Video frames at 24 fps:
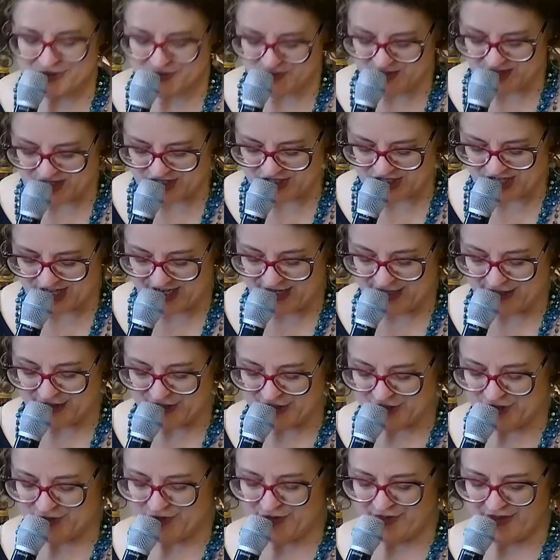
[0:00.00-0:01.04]
I'm
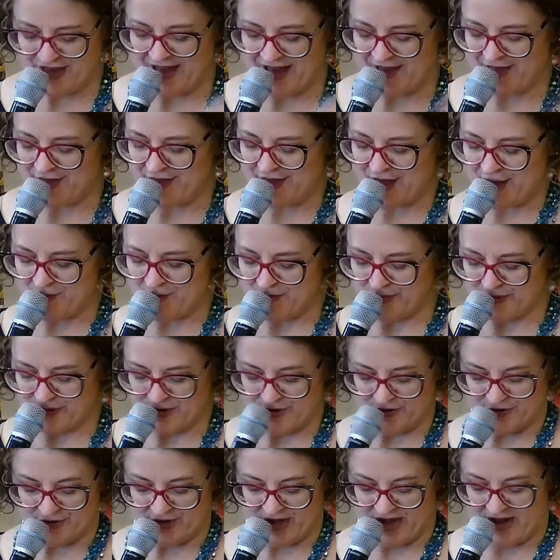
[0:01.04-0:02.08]
convinced that creating
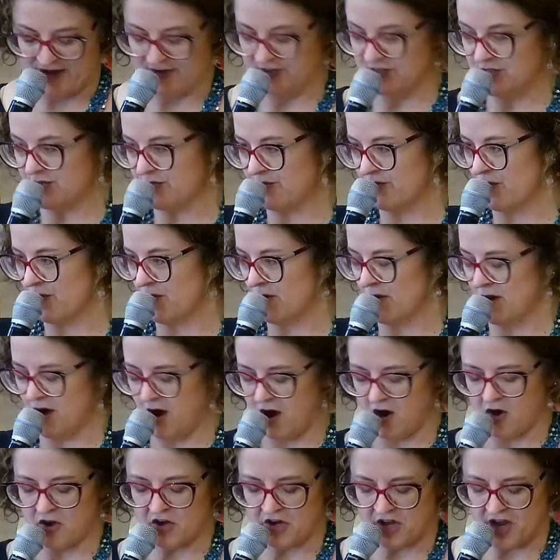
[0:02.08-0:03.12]
safe spaces
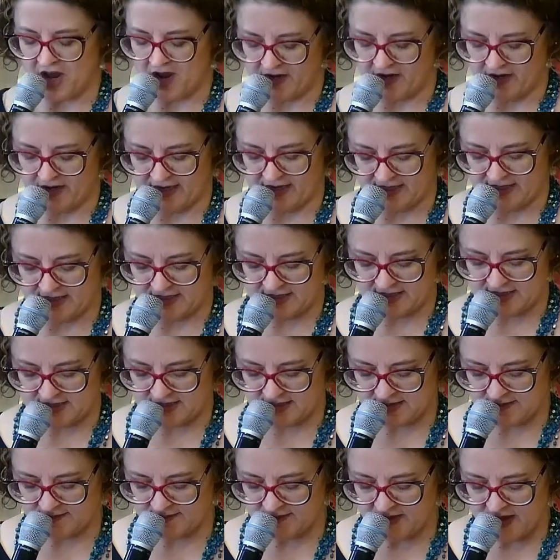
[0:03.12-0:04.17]
and being a safe
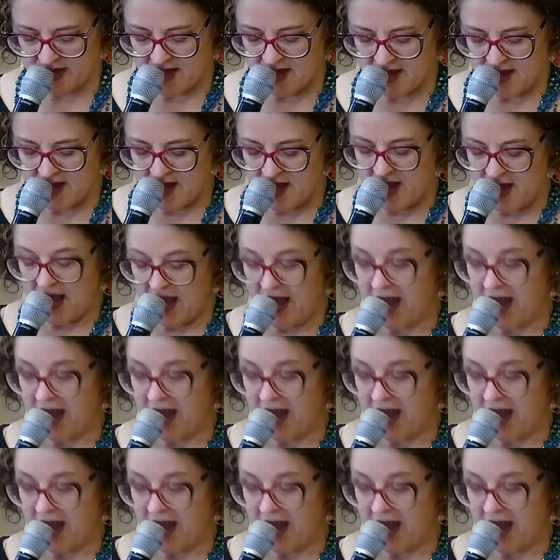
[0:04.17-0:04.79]
person means